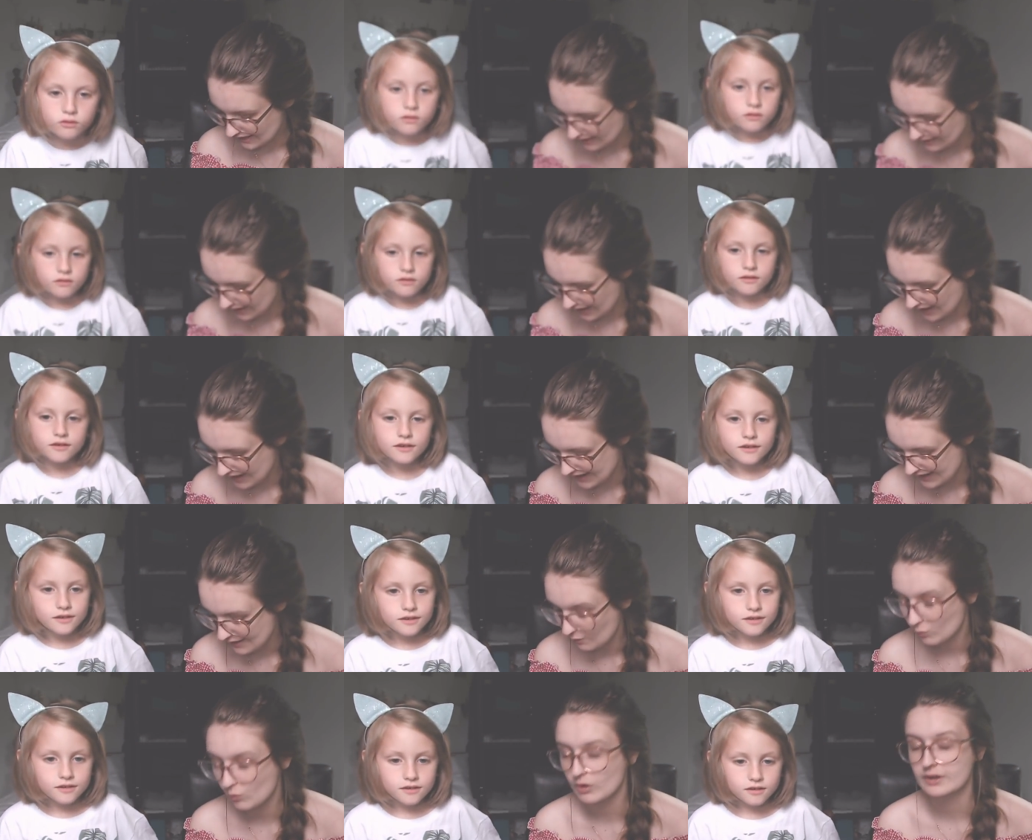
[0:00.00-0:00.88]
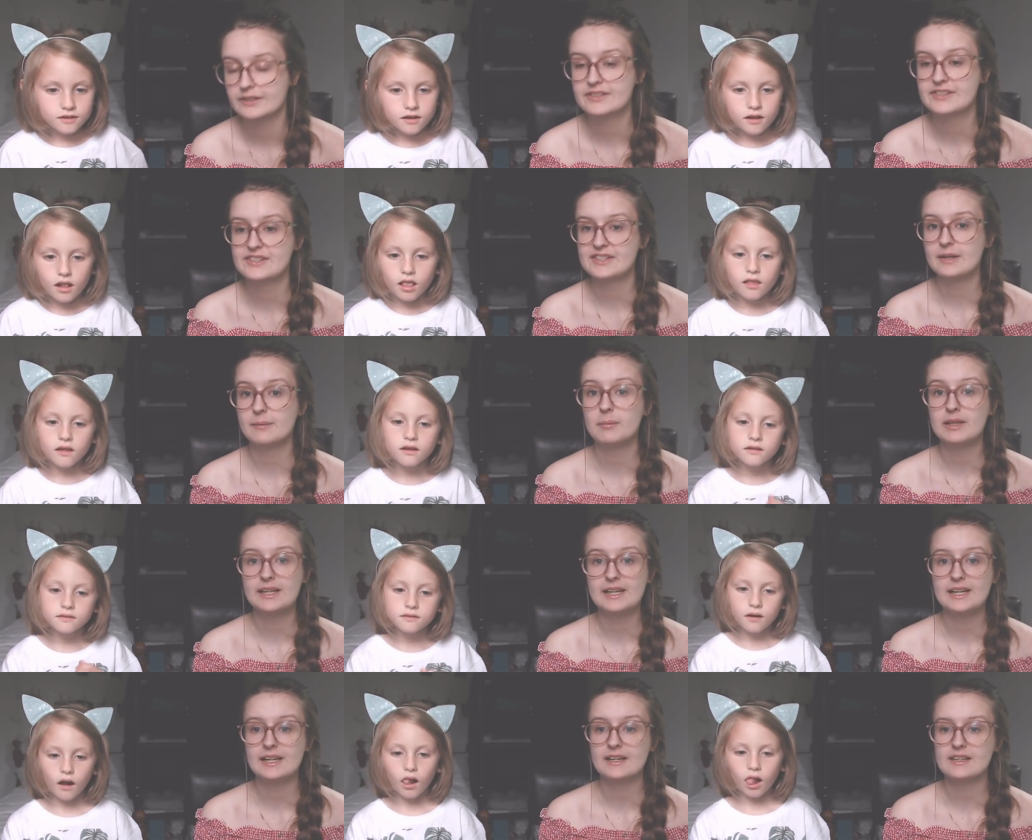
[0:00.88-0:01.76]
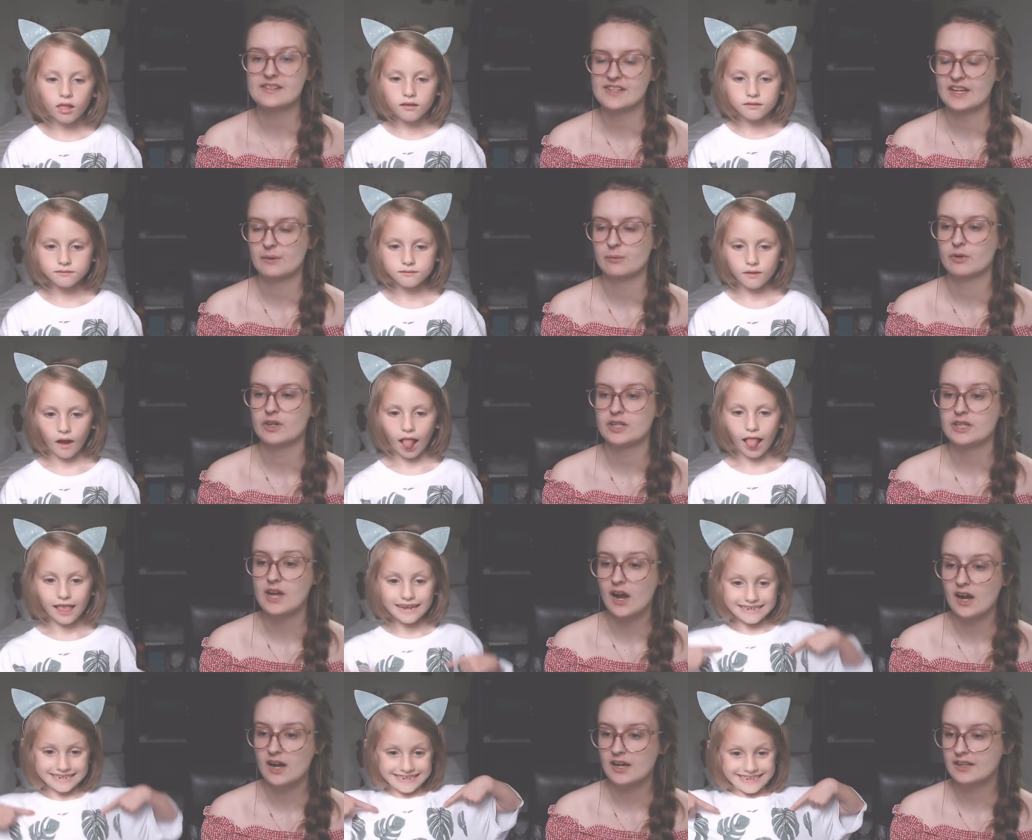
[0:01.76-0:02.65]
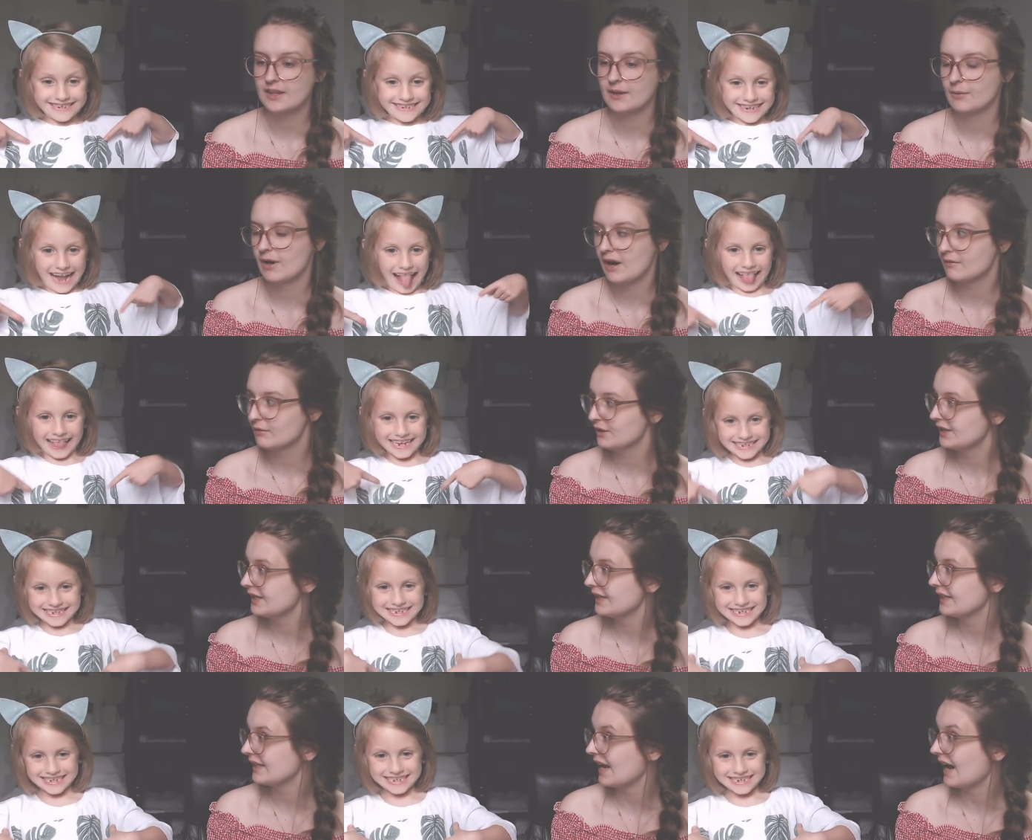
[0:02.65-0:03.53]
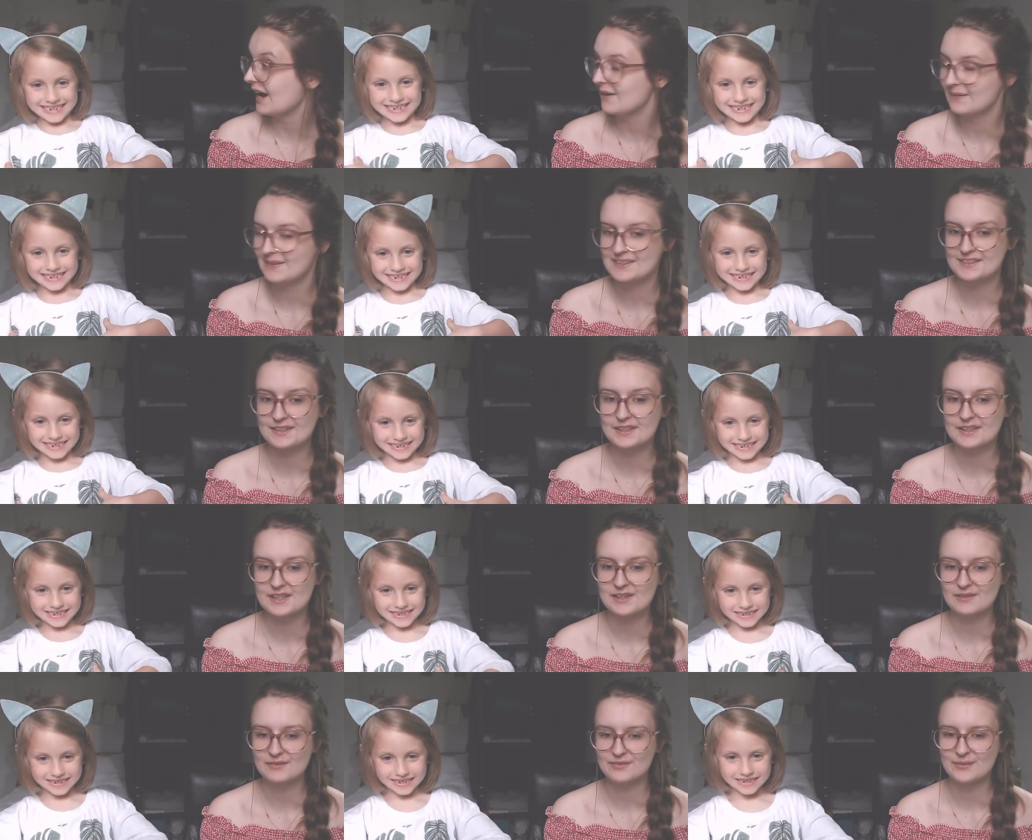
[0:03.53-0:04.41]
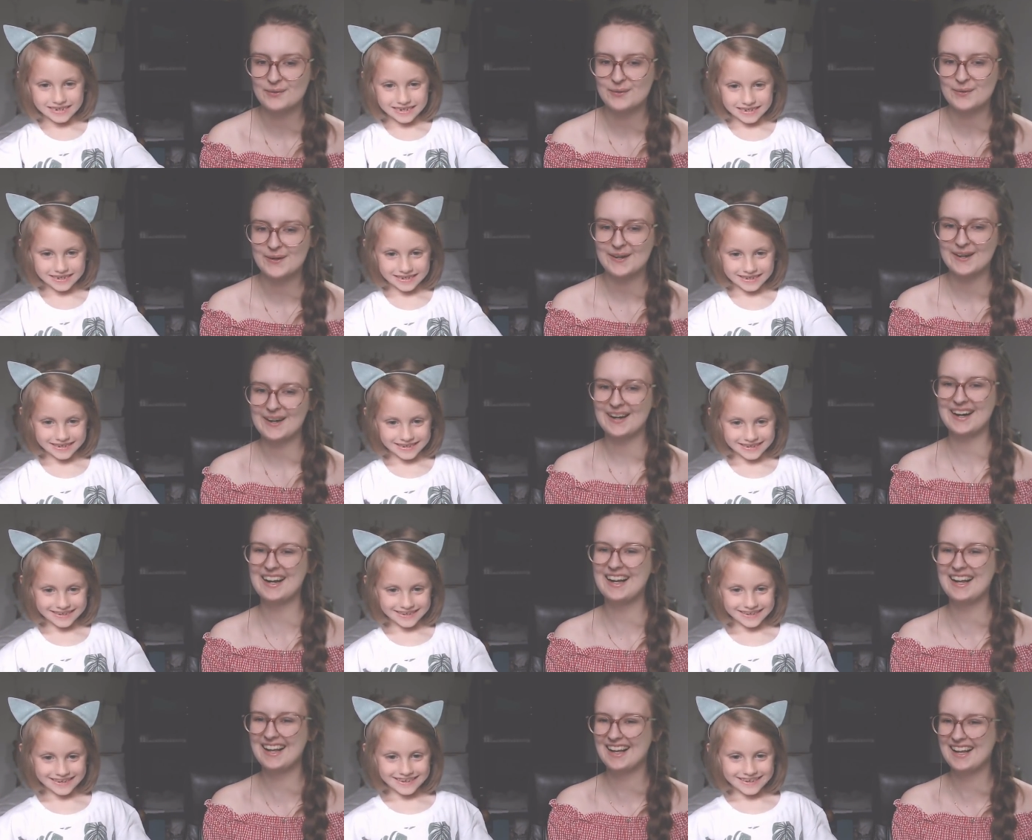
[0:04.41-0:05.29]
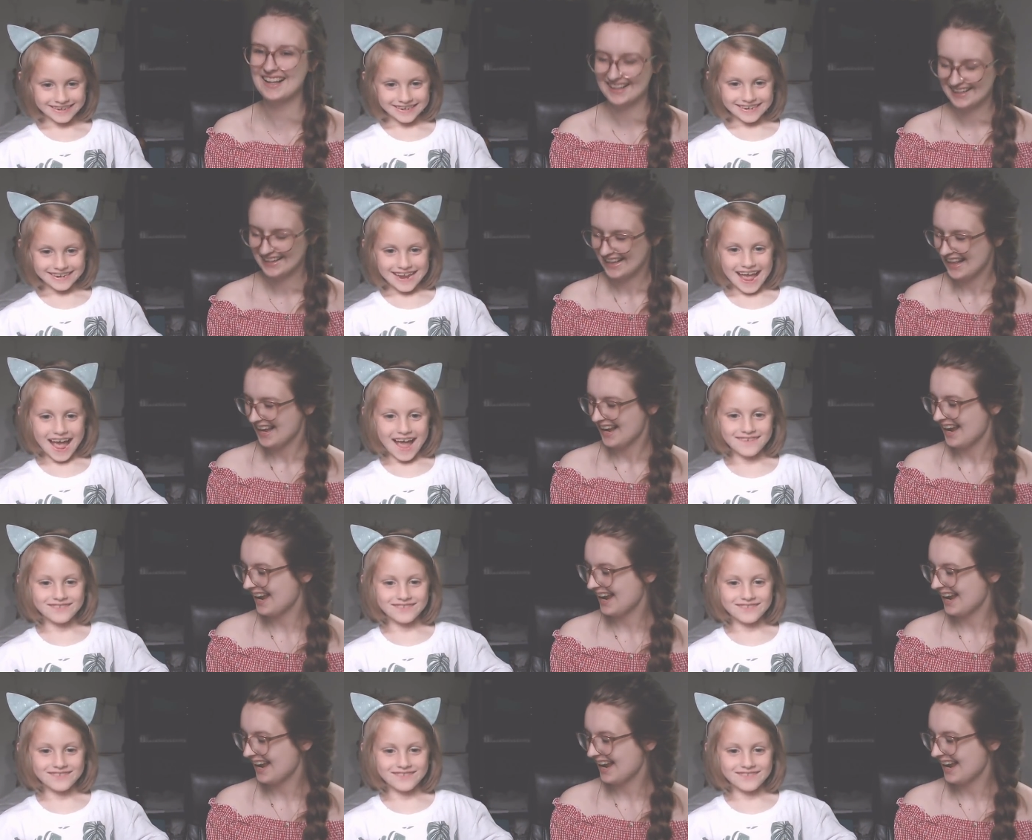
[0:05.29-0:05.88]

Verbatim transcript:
Speaker 1: they were siblings, they were young, they were everything that I was looking for. I'm